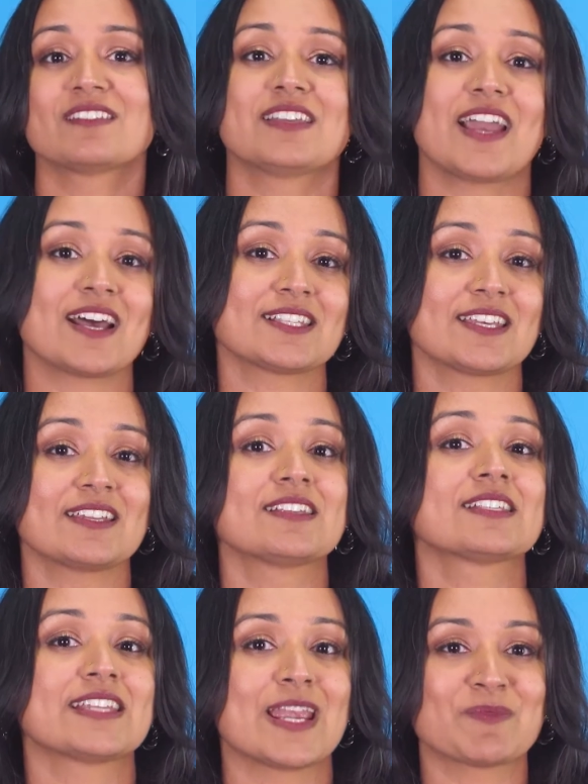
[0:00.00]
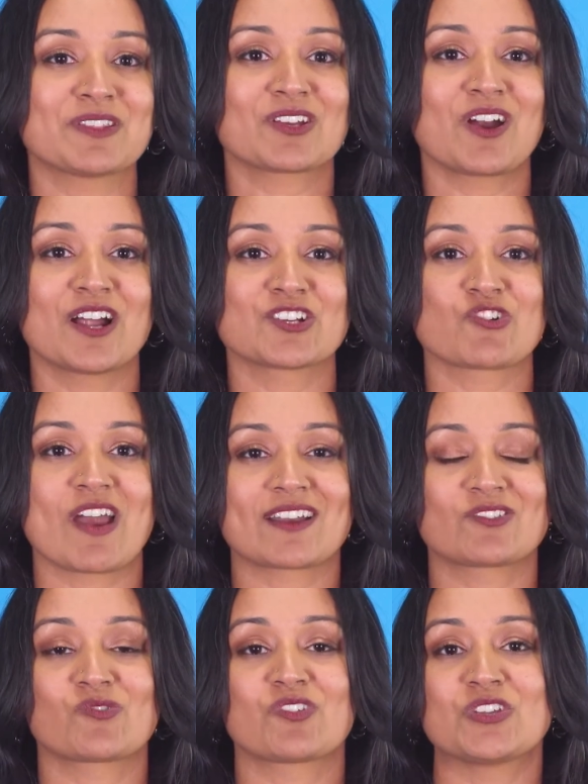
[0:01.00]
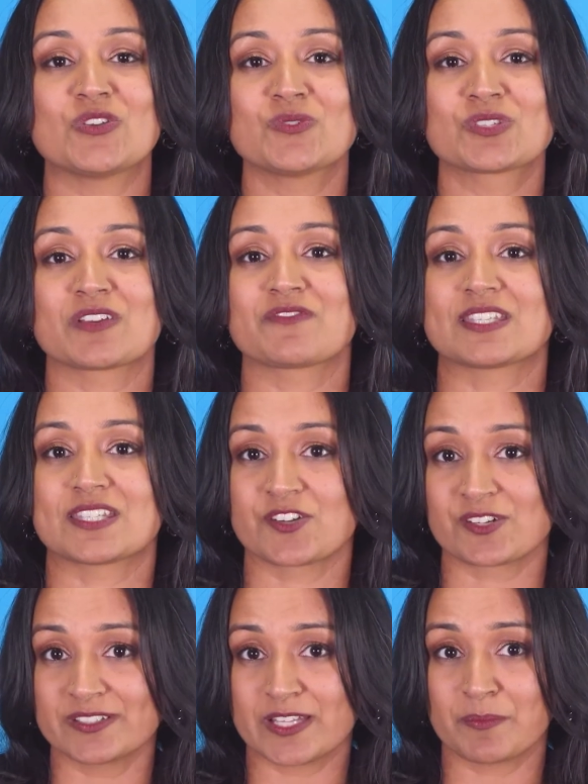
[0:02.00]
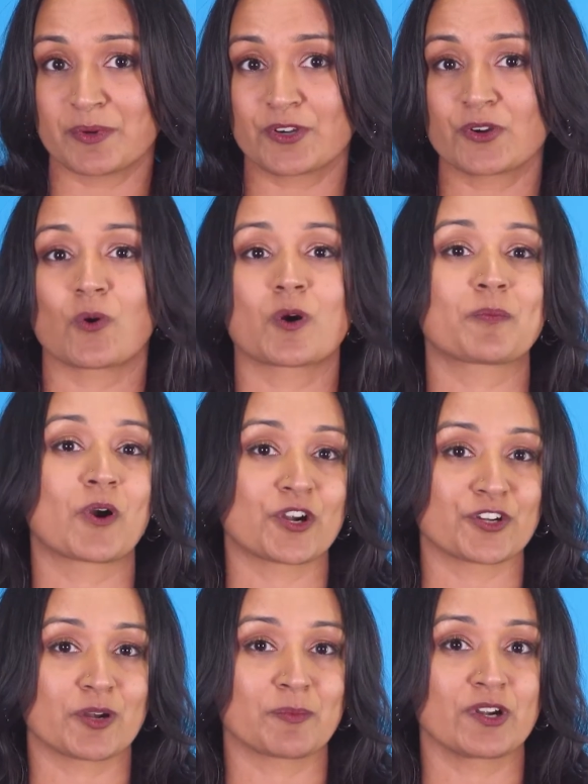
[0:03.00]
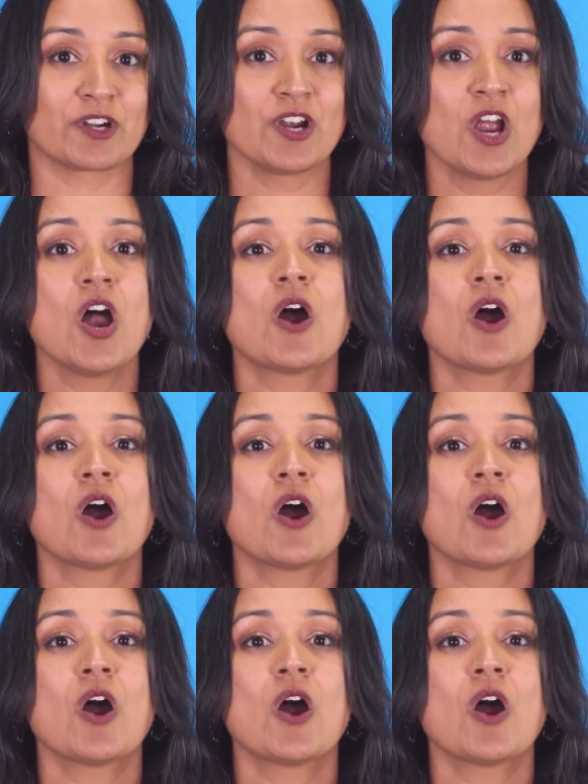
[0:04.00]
The asset is named in the contract through the use of a serial number or part number,